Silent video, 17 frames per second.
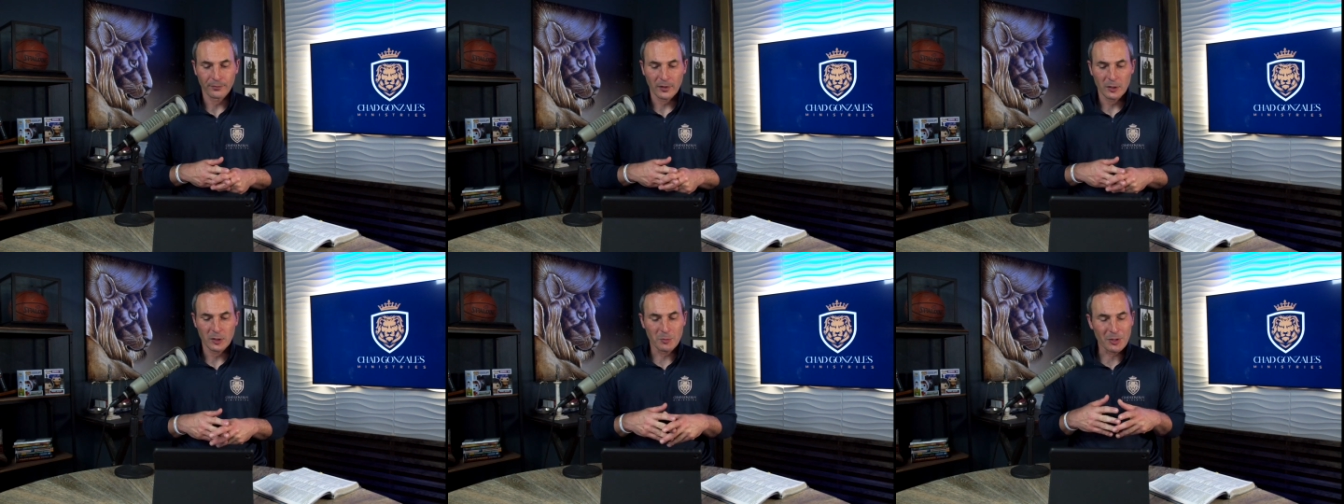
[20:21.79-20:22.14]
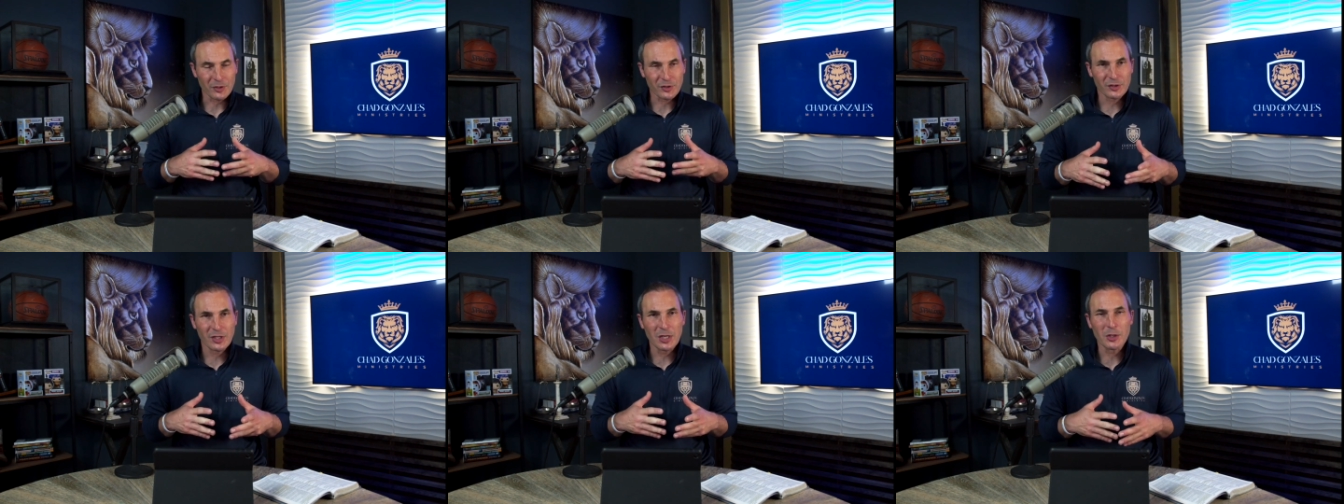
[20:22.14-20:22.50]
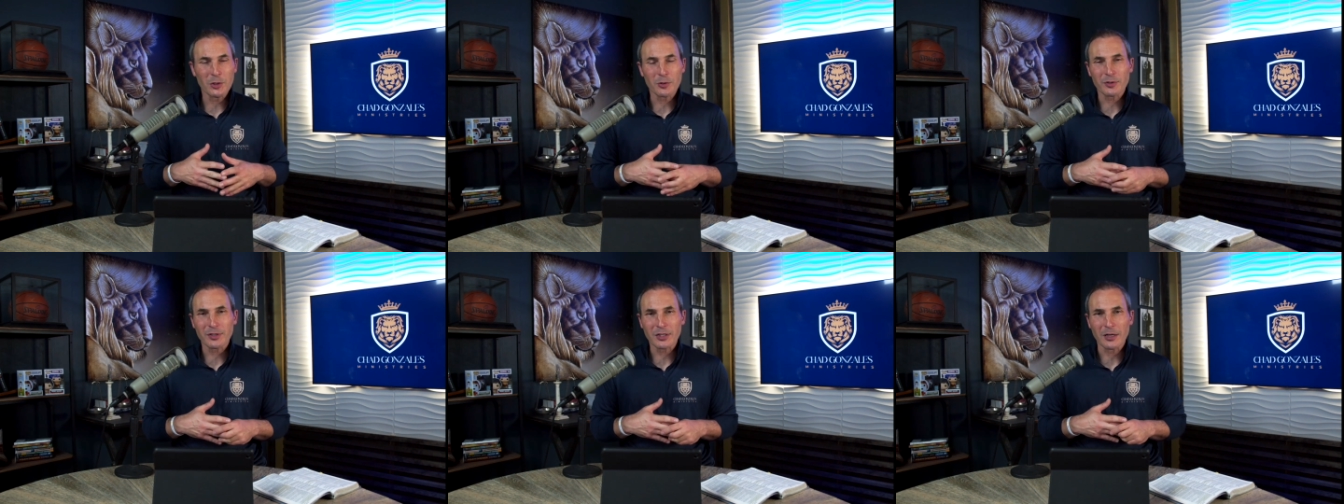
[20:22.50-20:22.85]
You must see
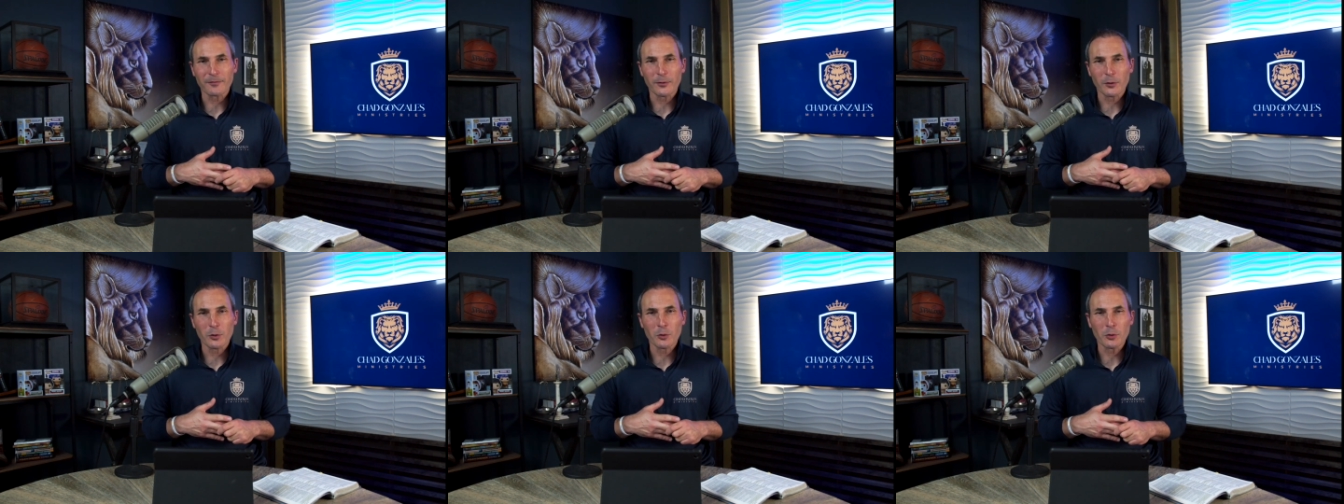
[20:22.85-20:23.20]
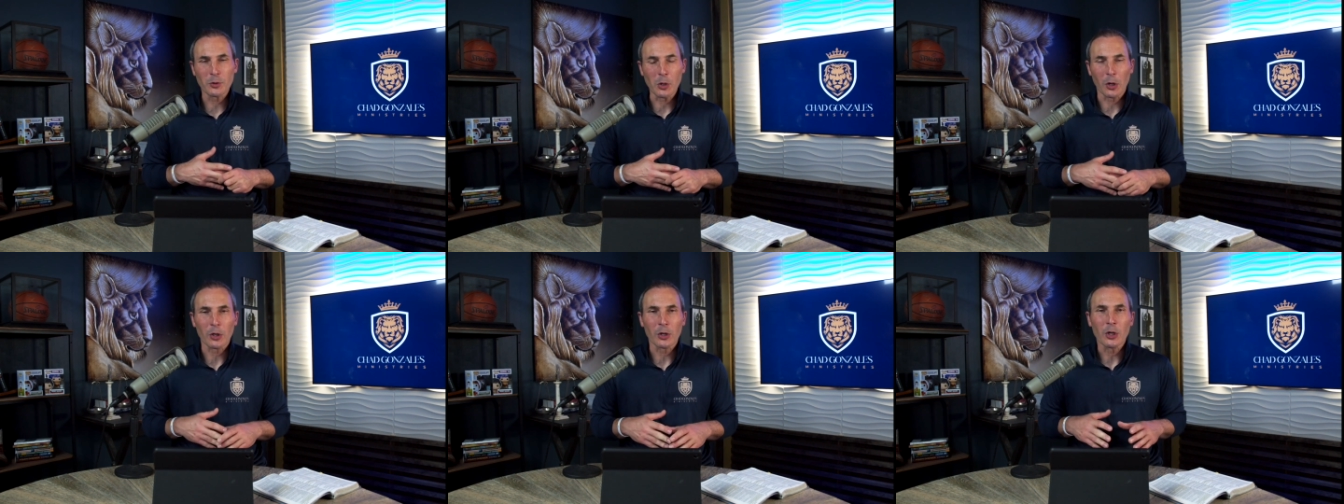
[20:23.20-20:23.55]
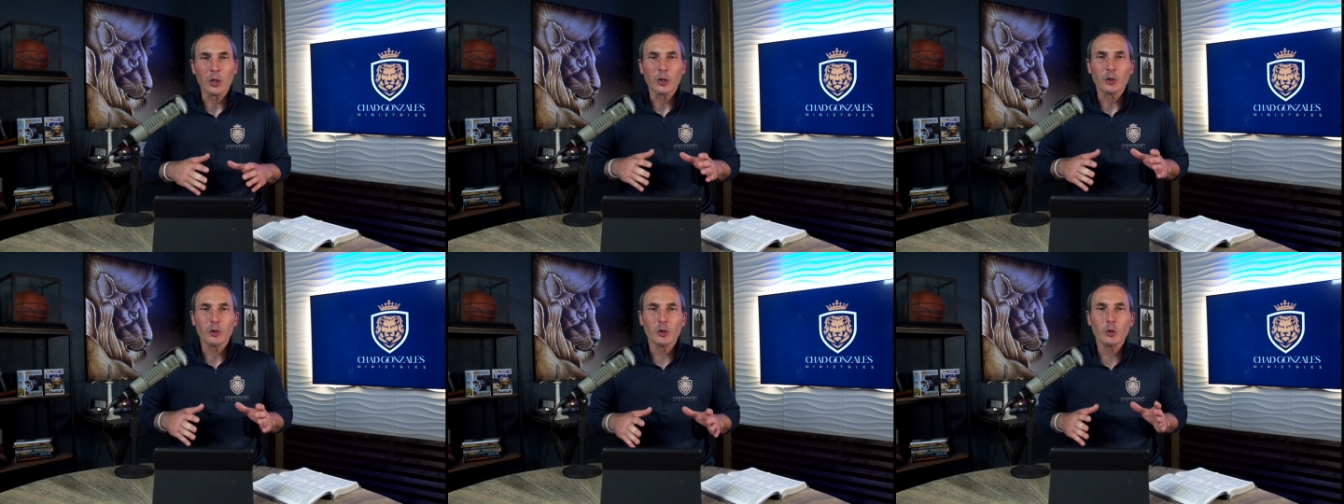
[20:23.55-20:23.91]
yourself for who you are.
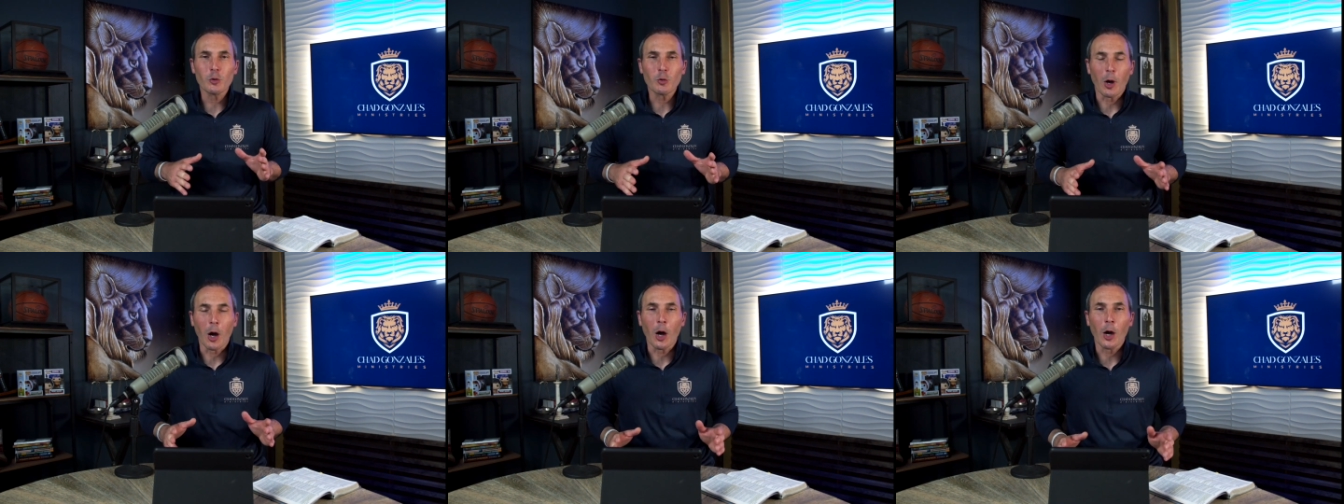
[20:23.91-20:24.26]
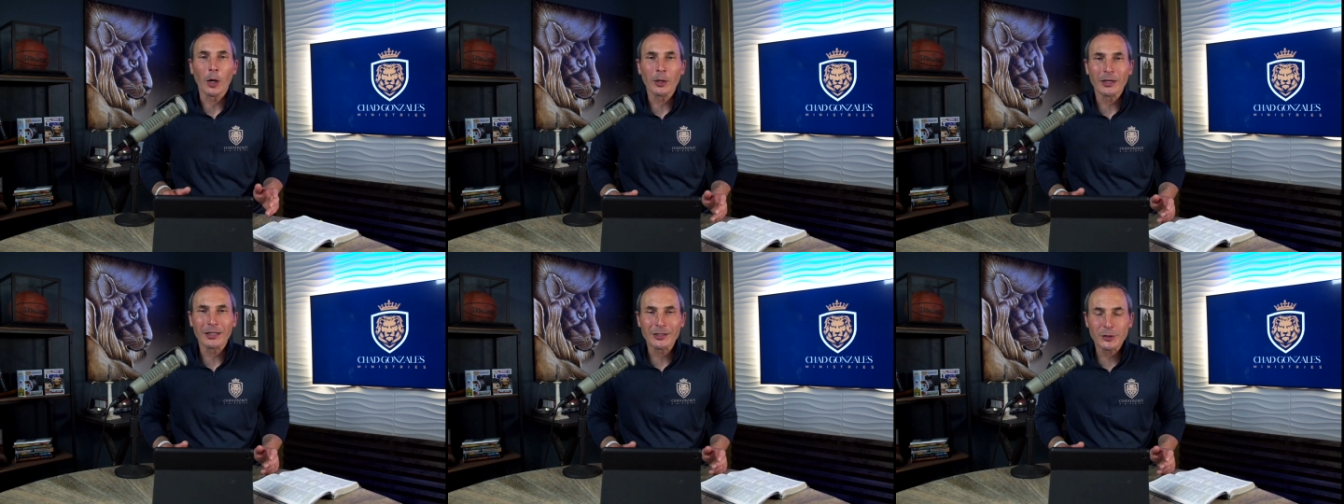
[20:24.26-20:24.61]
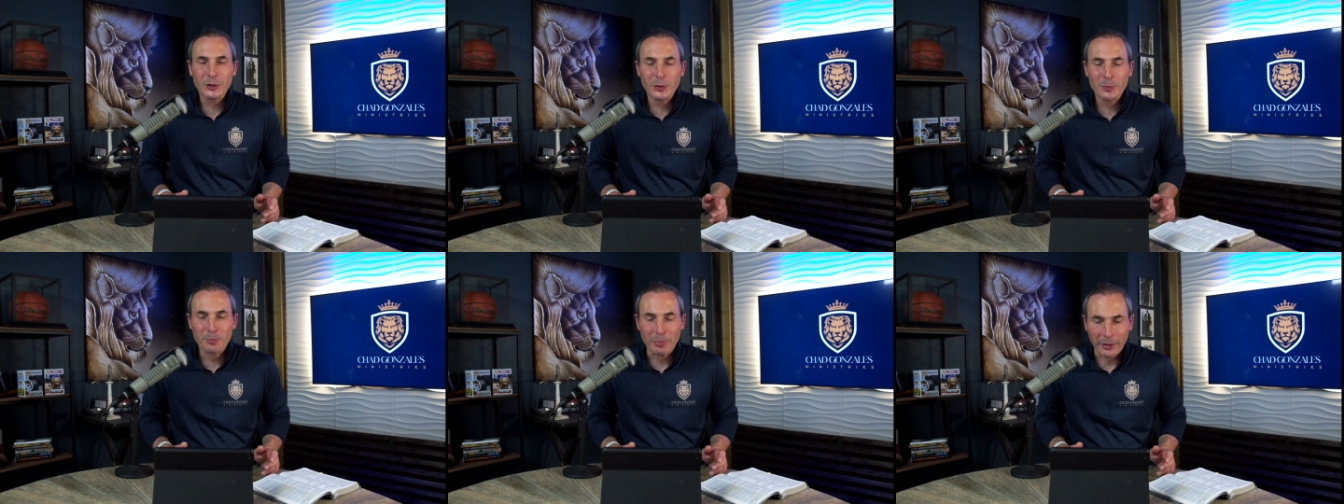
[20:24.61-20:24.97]
You are a
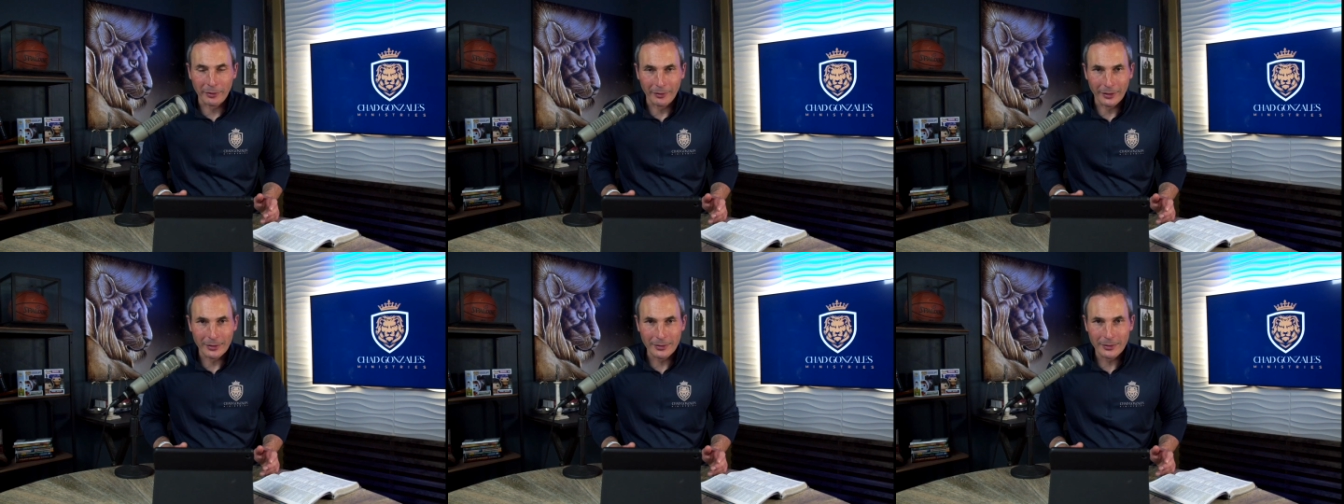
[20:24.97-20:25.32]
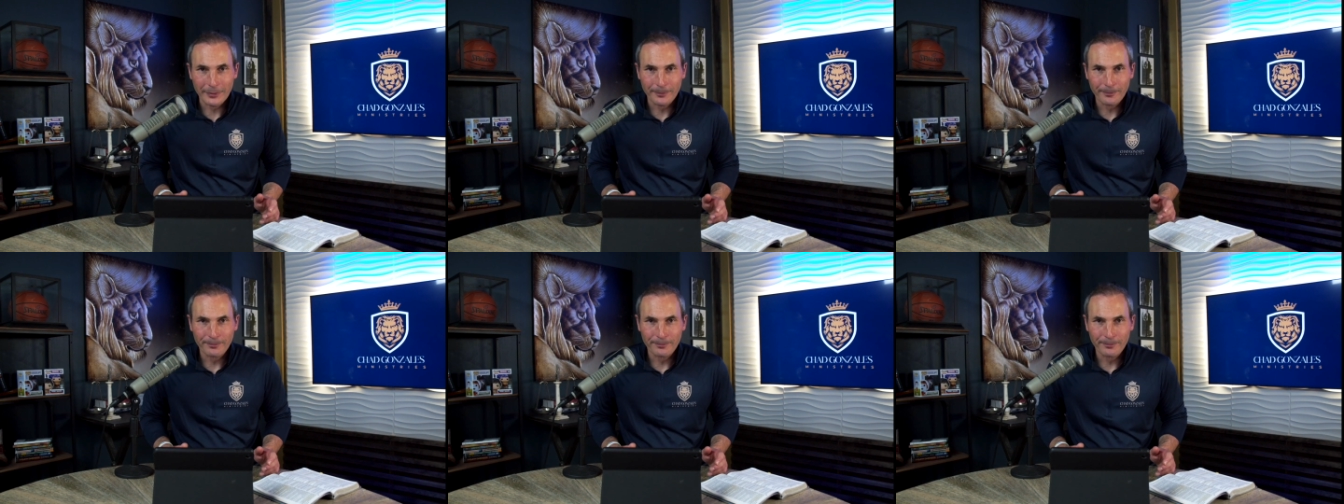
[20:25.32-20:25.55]
spirit.